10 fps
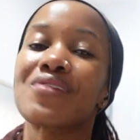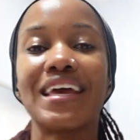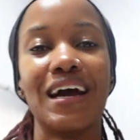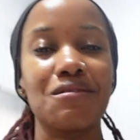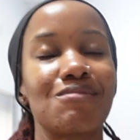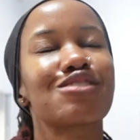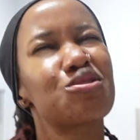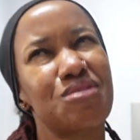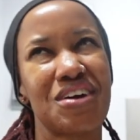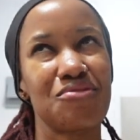yeah,
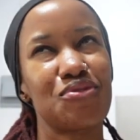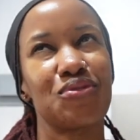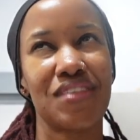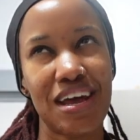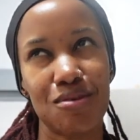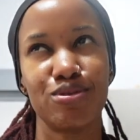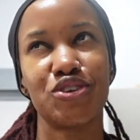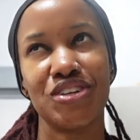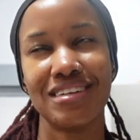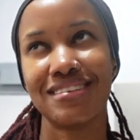super grateful for that
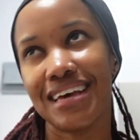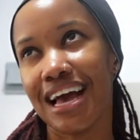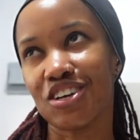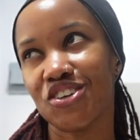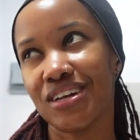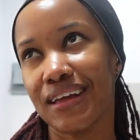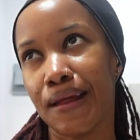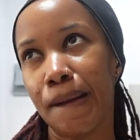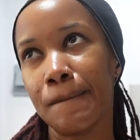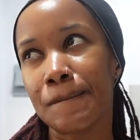opportunity actually.